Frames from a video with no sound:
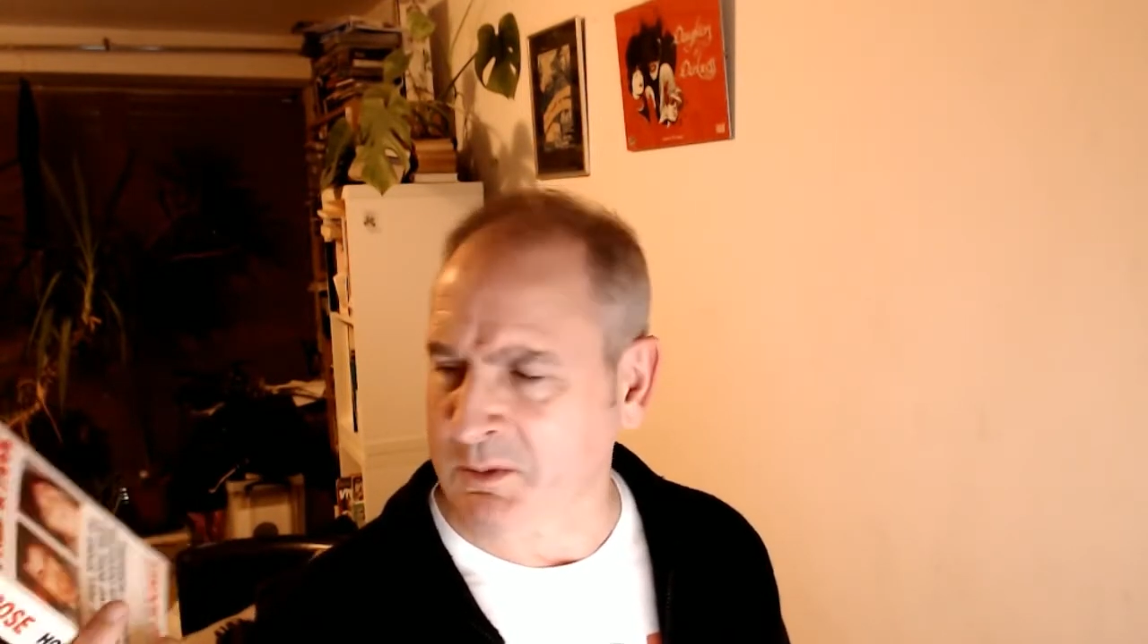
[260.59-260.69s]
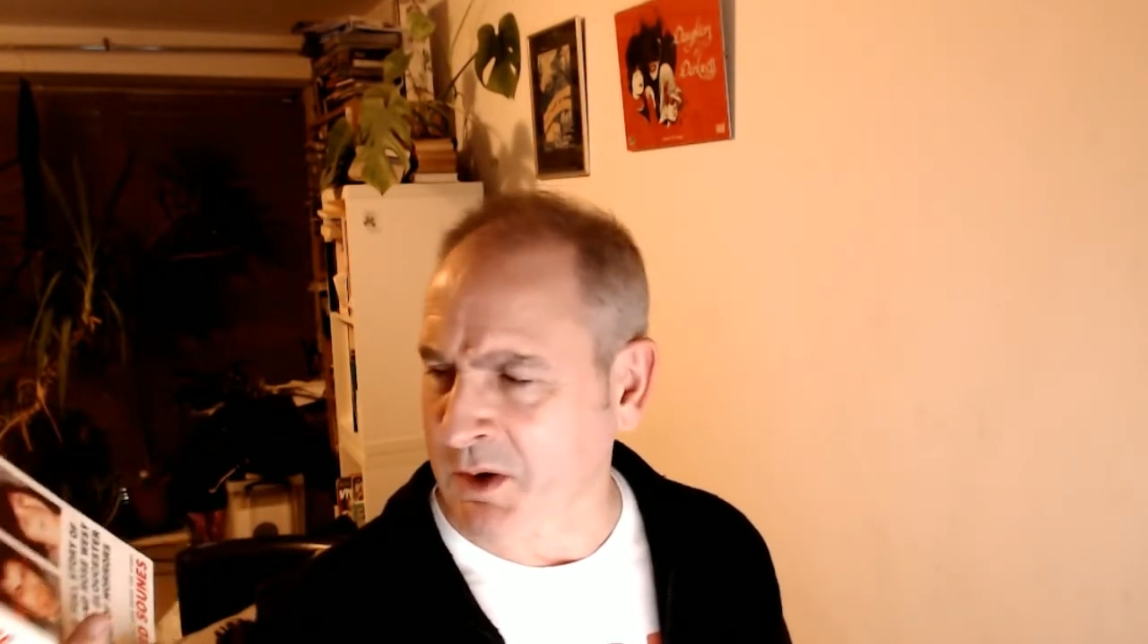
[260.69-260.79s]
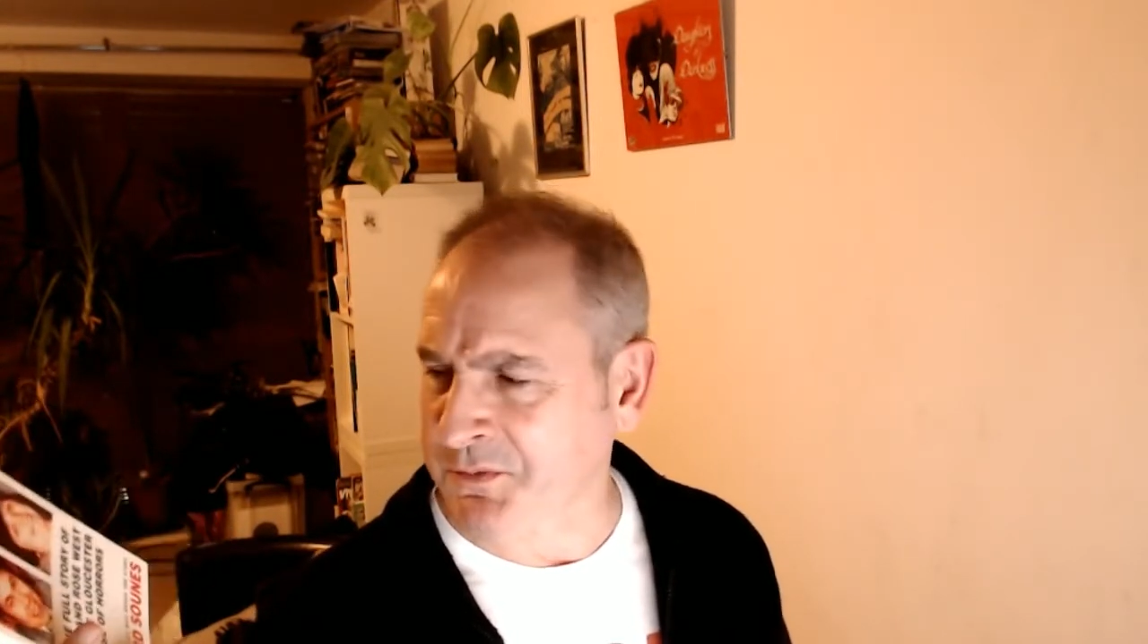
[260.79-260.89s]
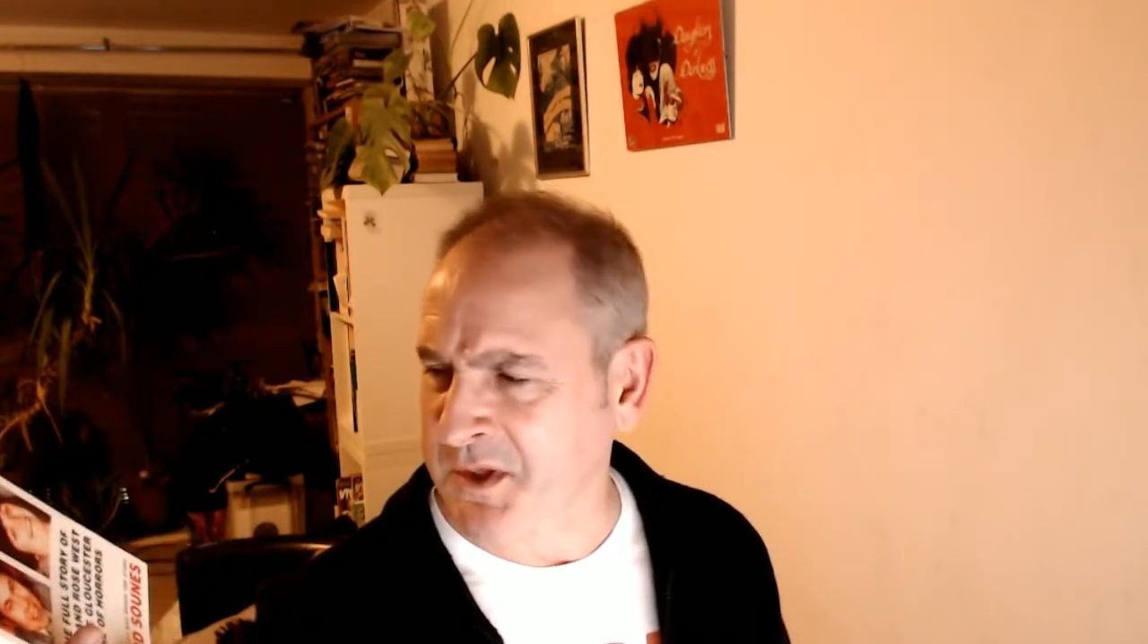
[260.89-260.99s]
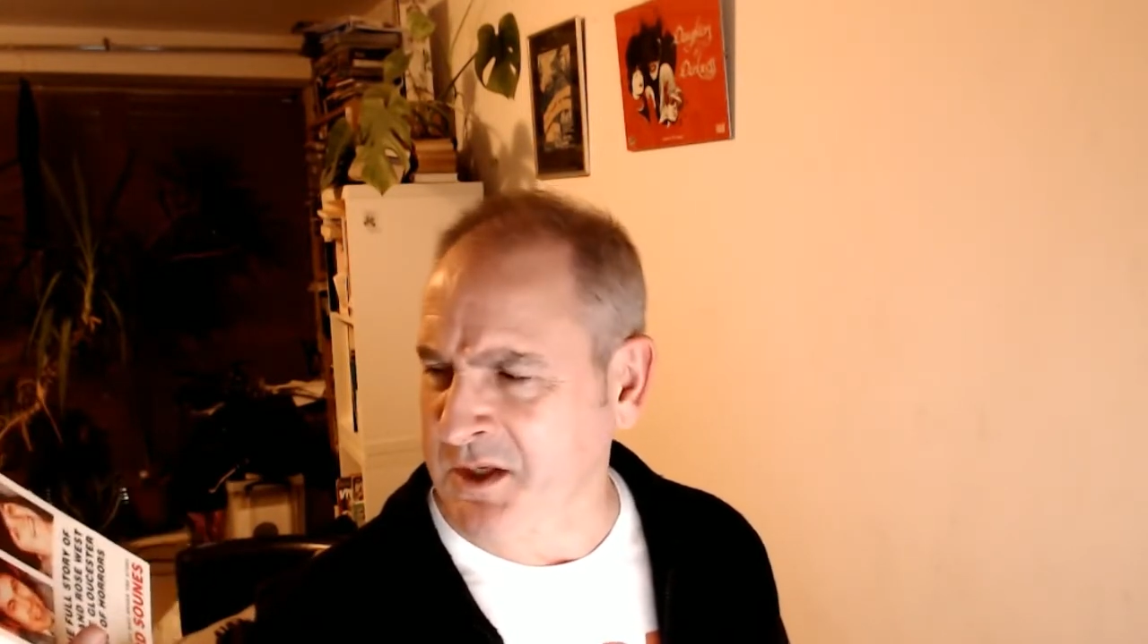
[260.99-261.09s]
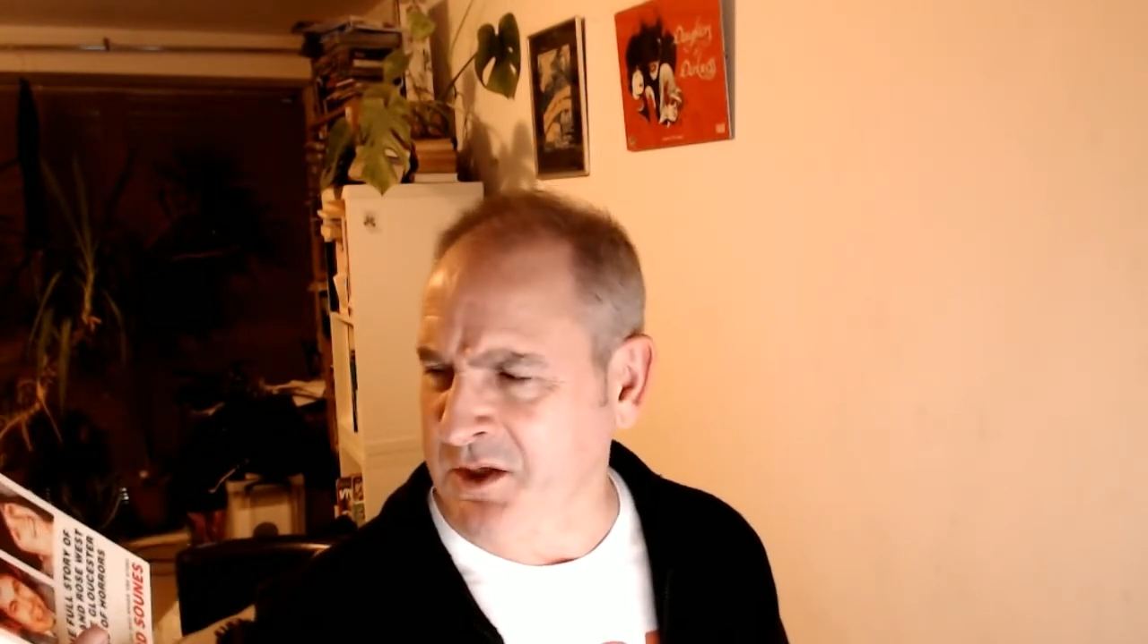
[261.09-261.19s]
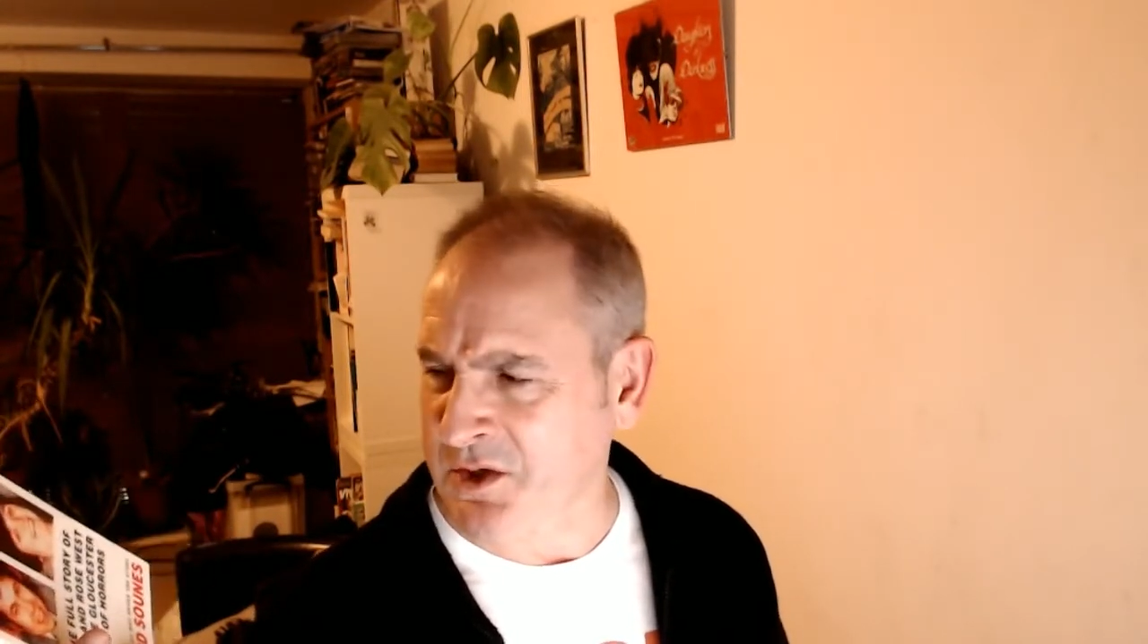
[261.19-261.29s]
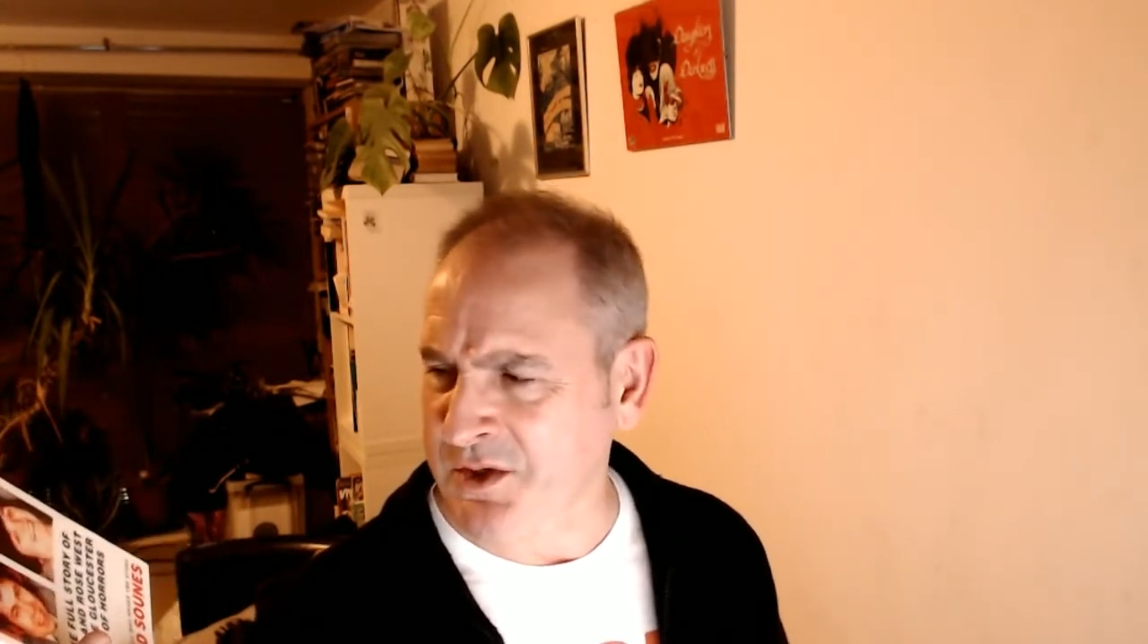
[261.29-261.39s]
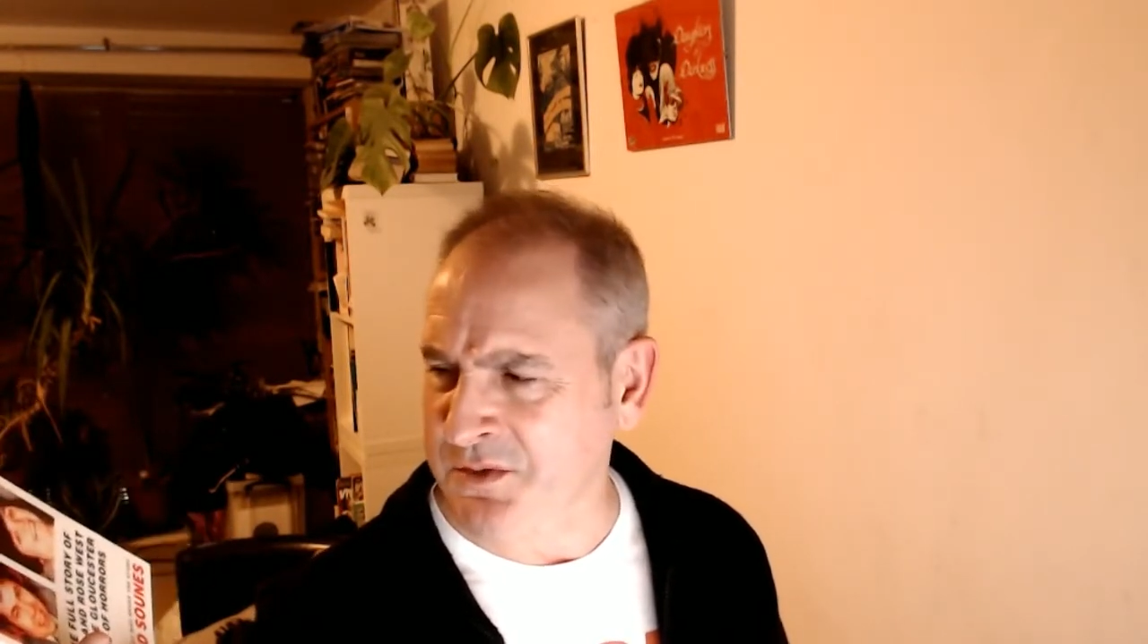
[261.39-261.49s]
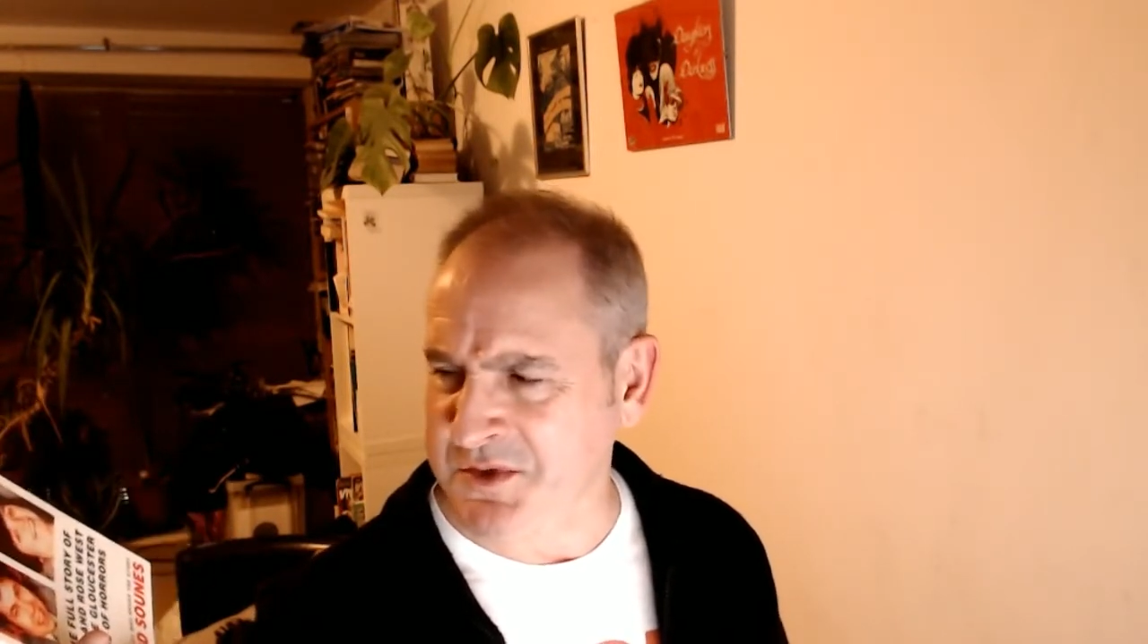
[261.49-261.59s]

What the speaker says: kind of